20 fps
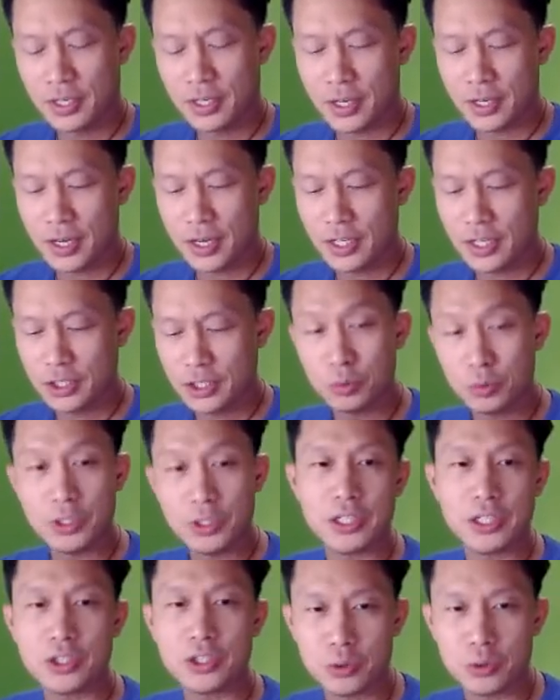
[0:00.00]
a
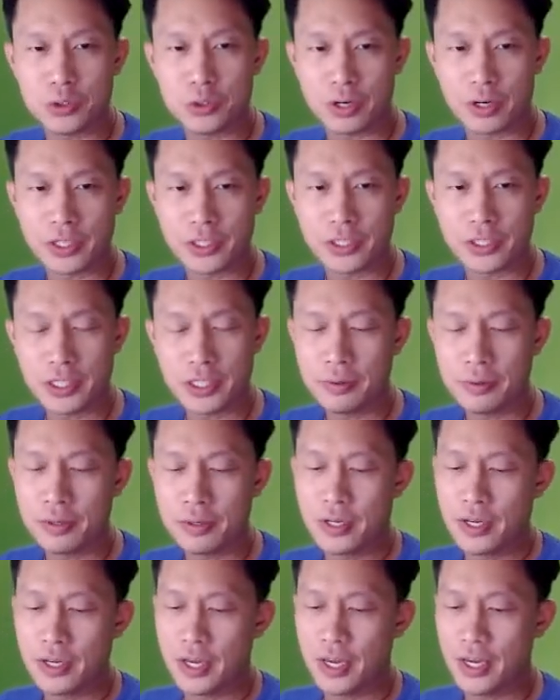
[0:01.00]
unique user ID,
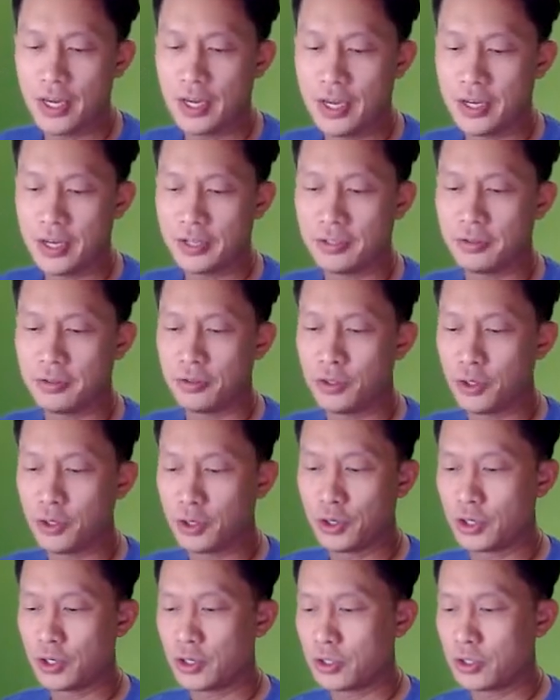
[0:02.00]
and
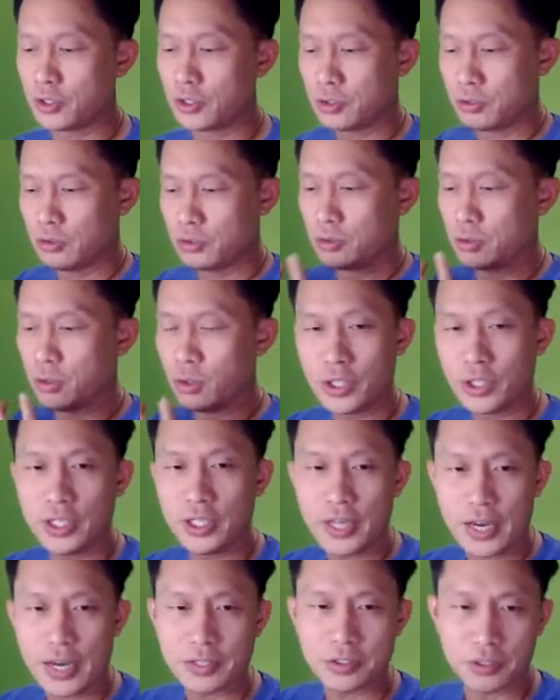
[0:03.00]
they're
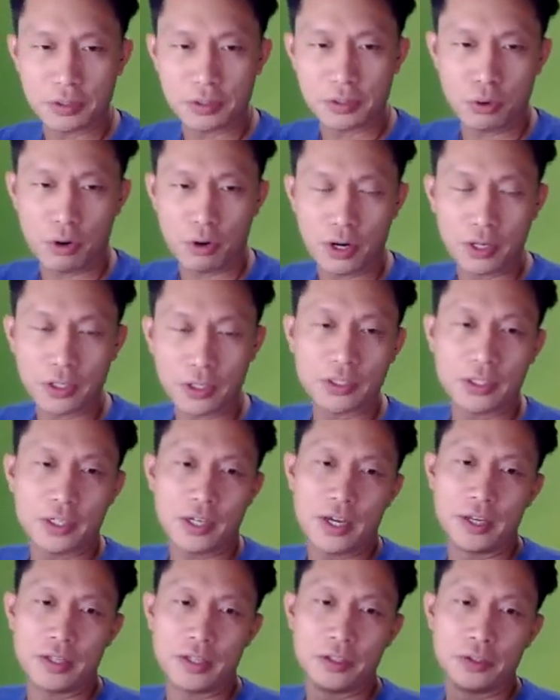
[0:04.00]
looking at some product,
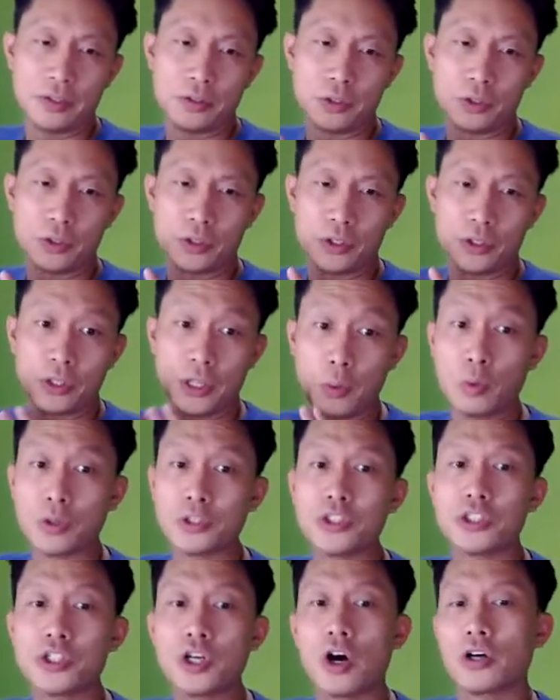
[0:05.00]
and they want
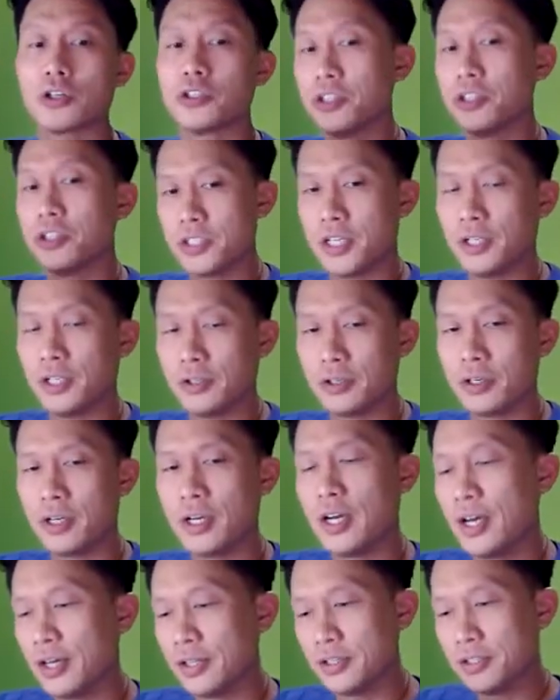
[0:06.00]
to talk to the seller.
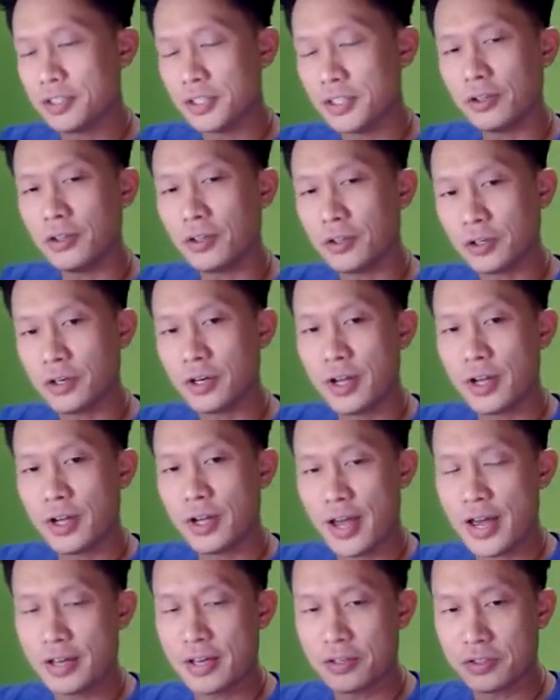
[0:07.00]
The seller
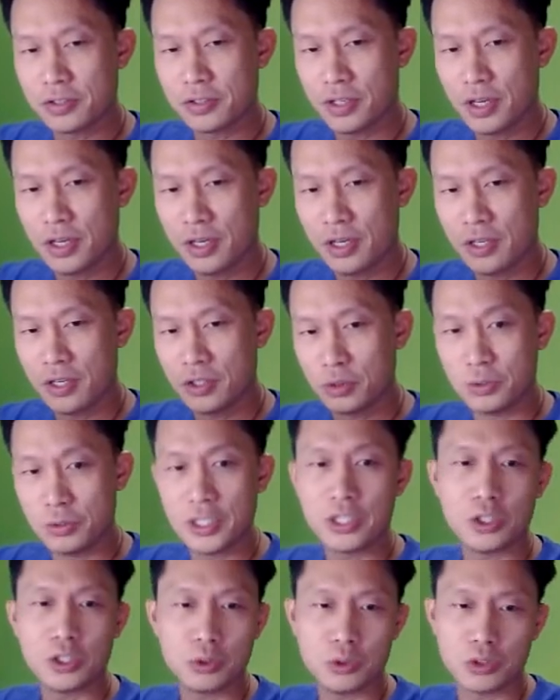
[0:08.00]
has a
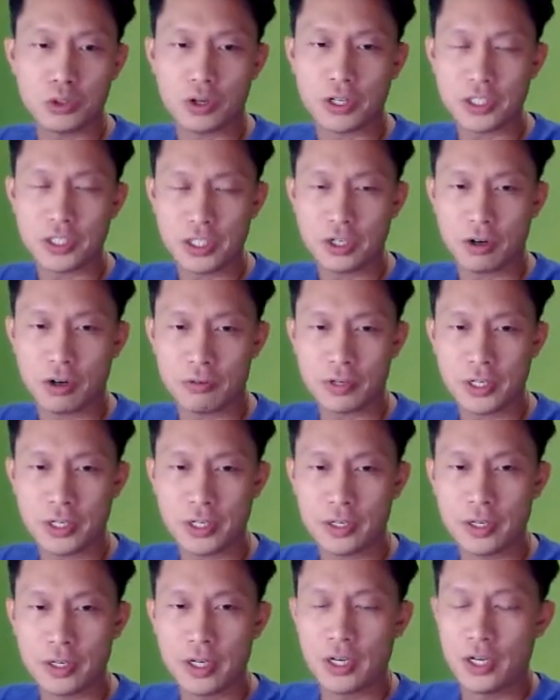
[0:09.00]
unique user ID already.
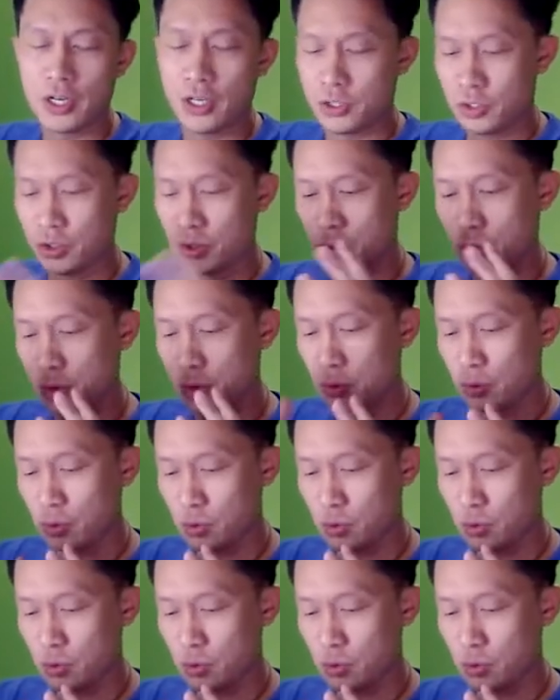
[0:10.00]
So